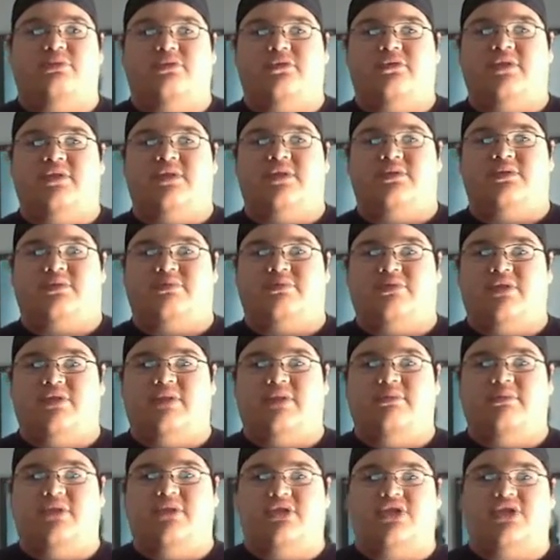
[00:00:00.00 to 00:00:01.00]
movies was
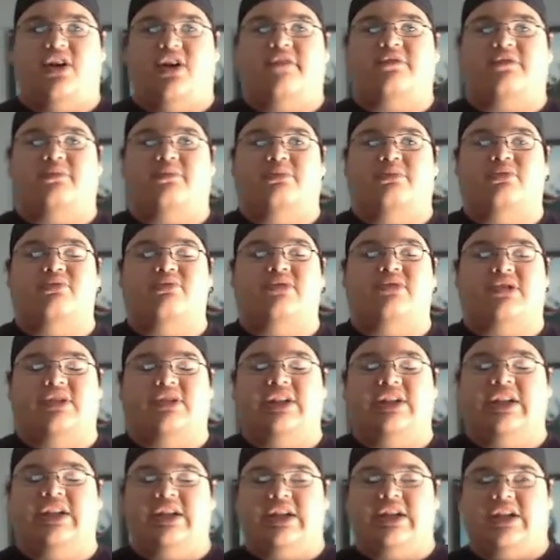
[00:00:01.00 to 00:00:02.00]
pretty much off of Bruce
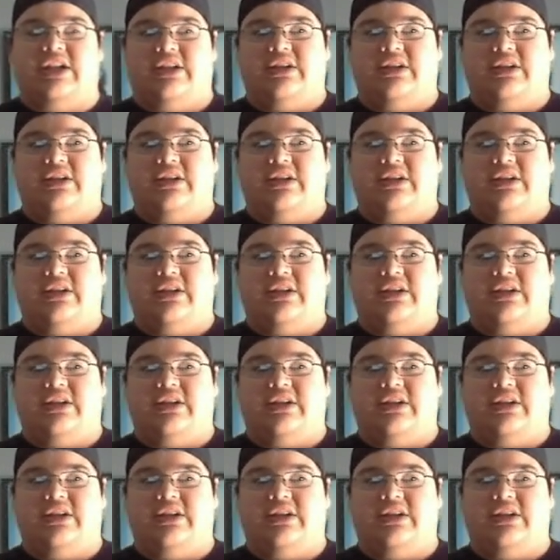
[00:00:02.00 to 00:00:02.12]
Lee.